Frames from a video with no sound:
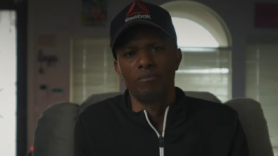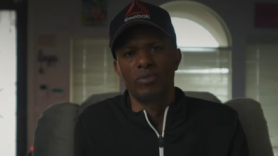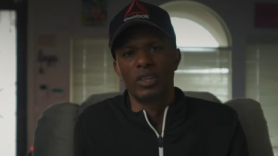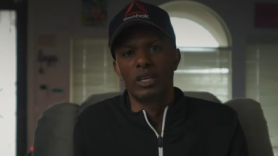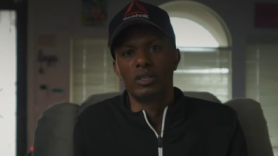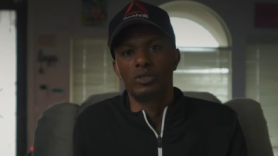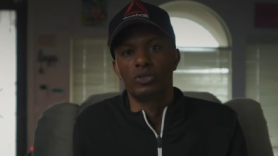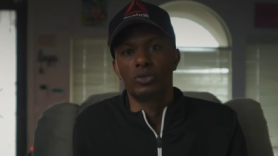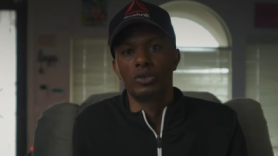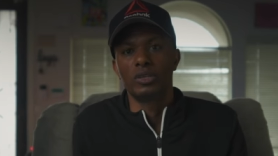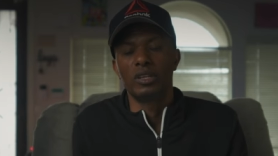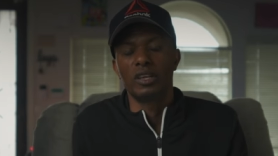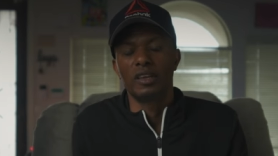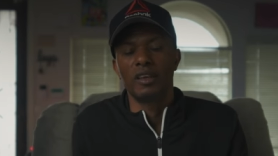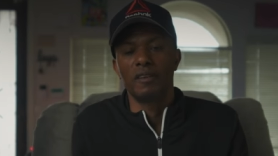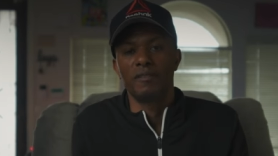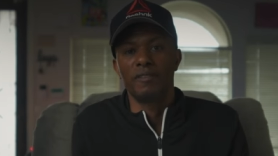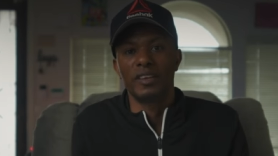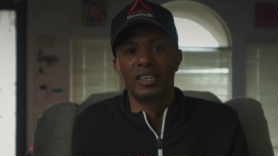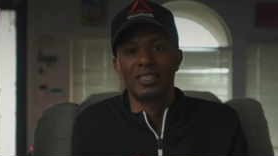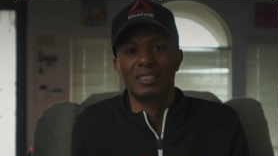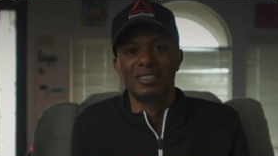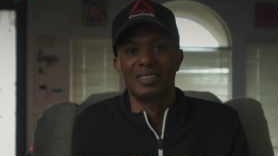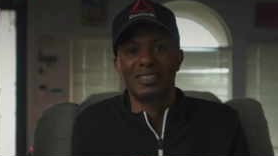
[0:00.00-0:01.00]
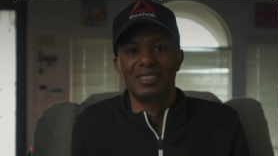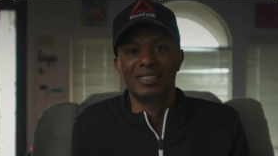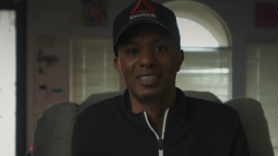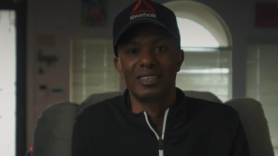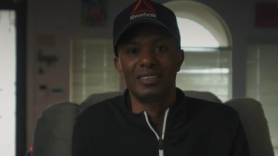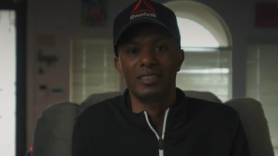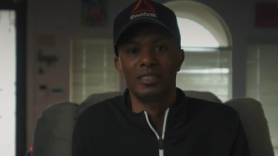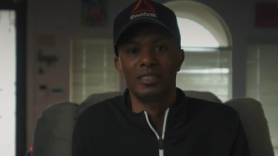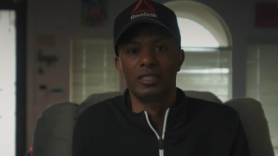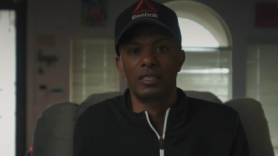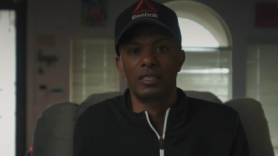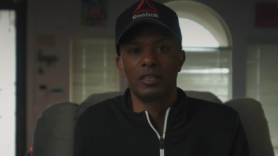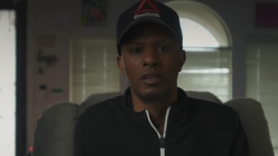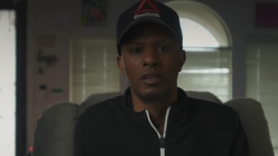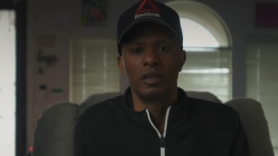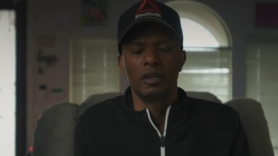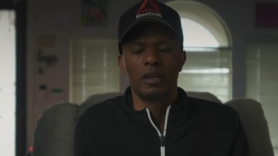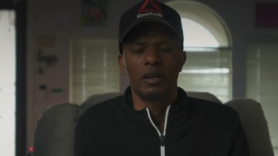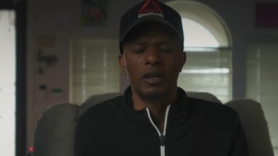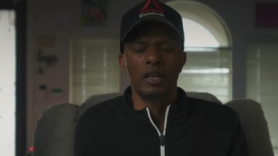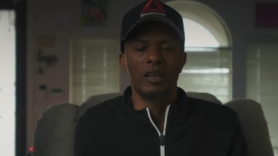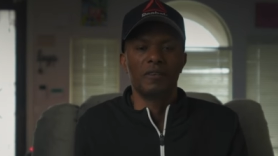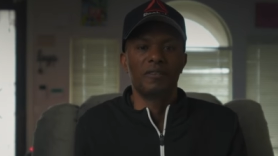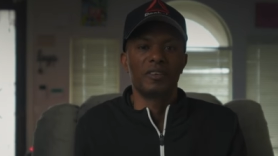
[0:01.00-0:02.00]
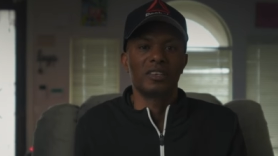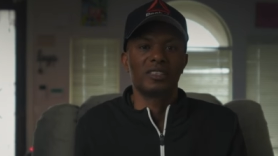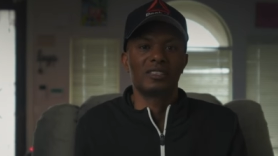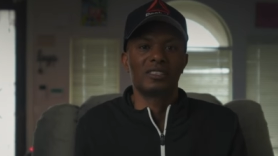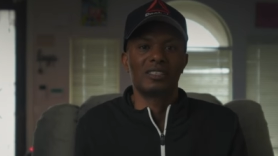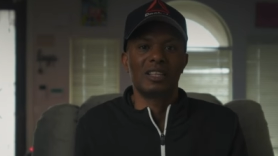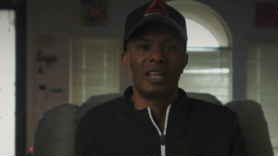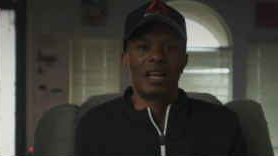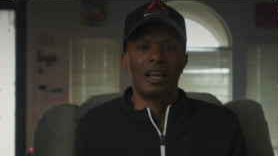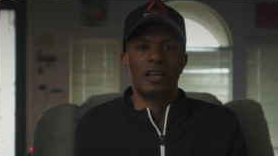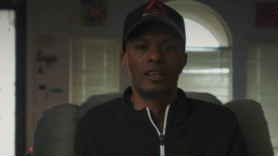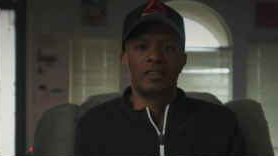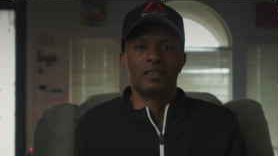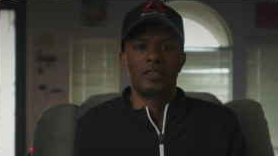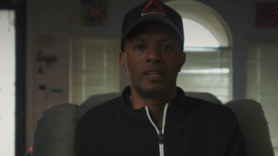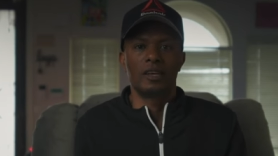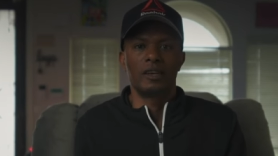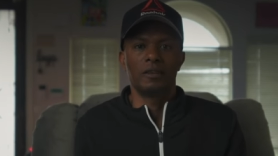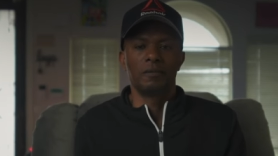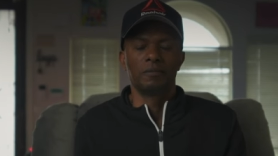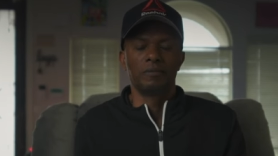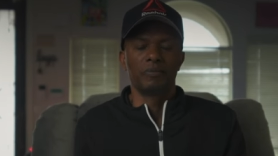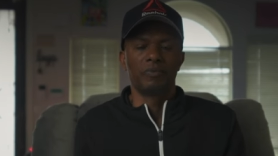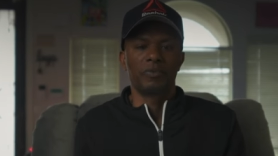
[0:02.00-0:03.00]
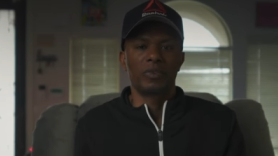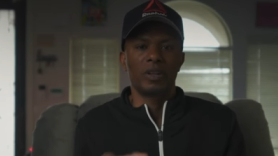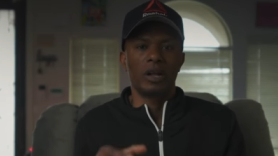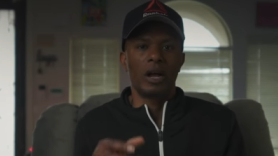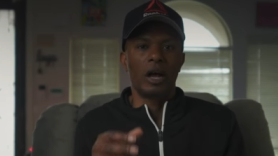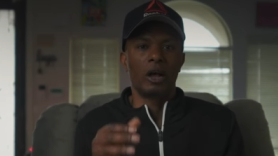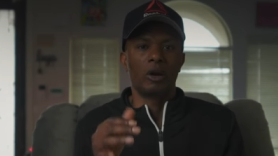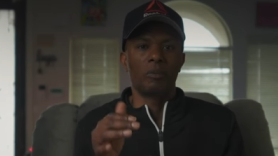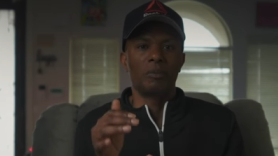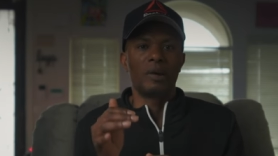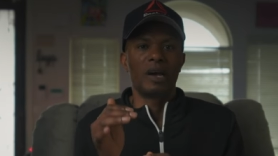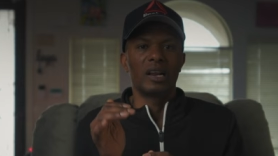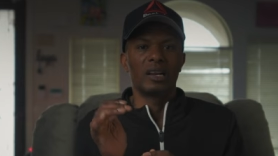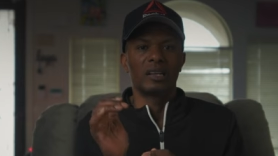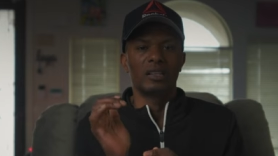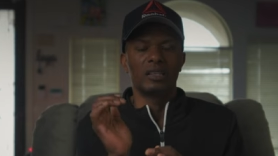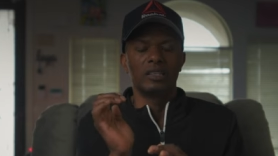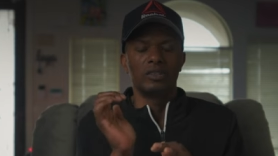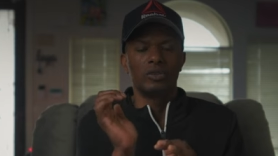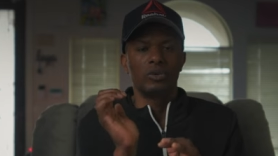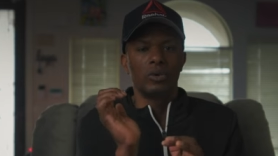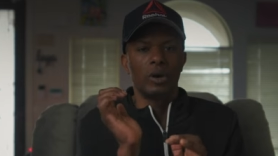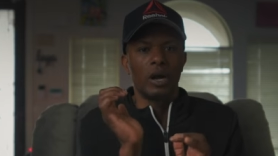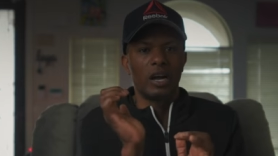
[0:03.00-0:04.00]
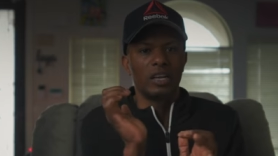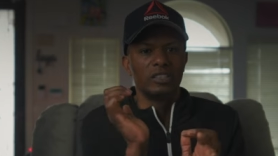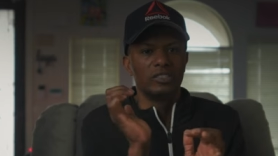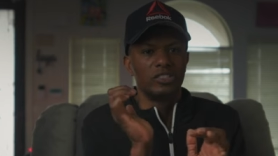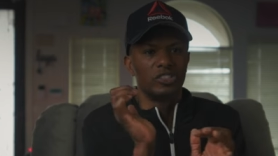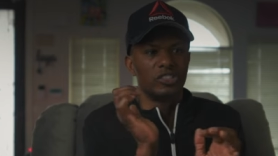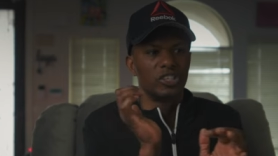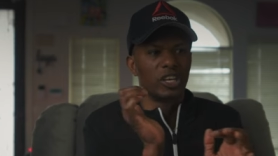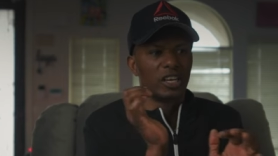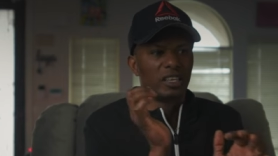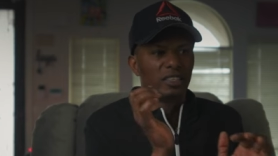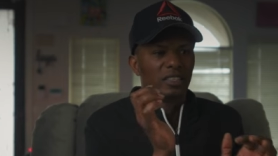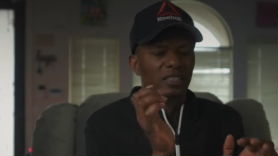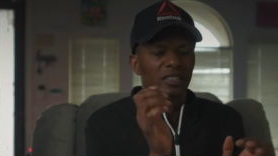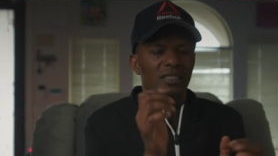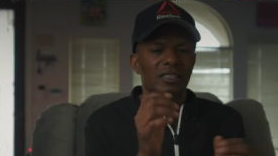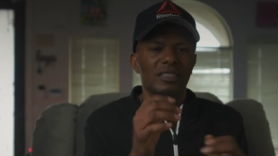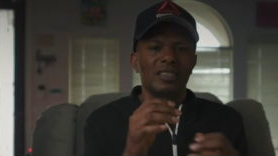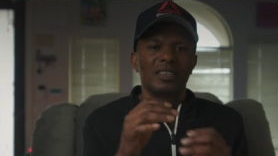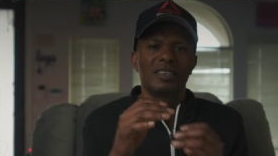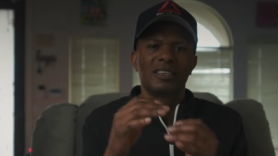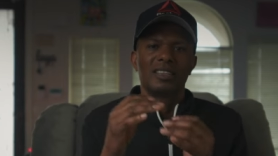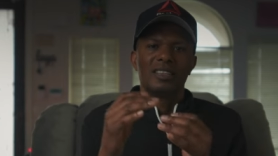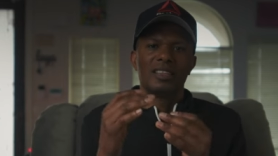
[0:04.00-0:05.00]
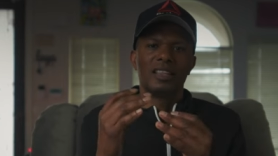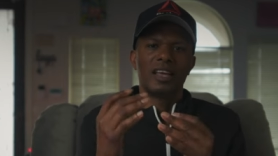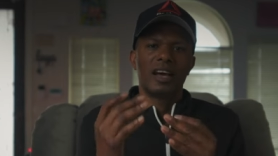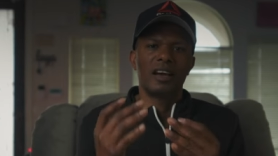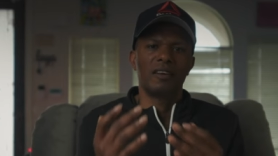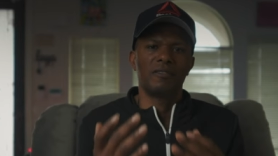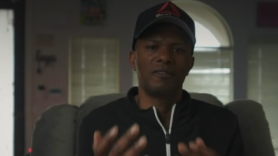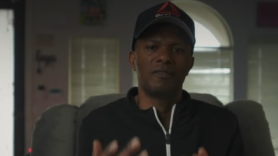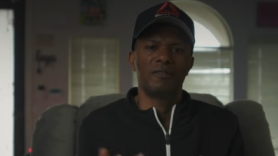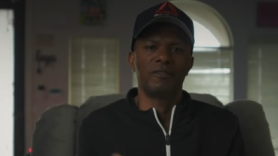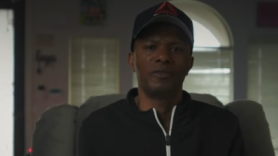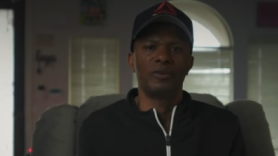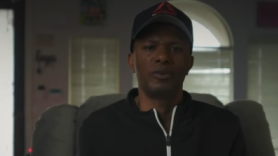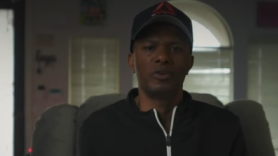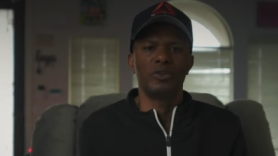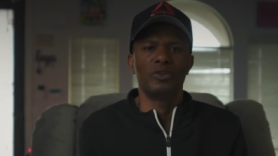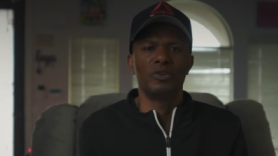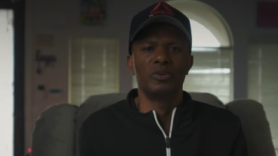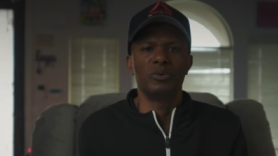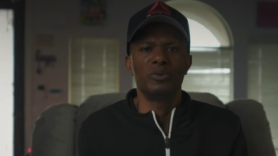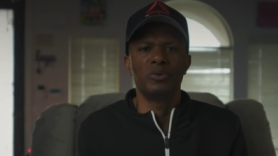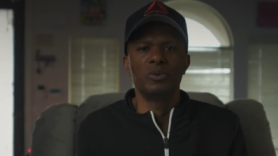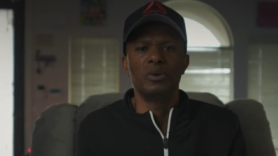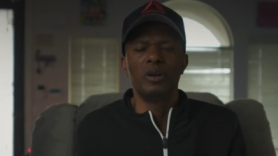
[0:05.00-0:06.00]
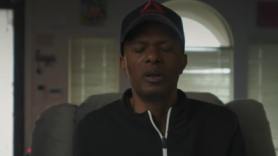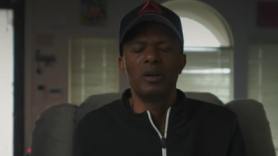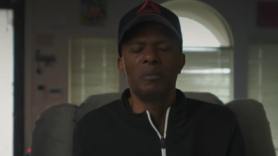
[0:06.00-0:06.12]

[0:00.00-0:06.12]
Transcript: Sony FX6, FX9 that automatically you know, adjusts that for you,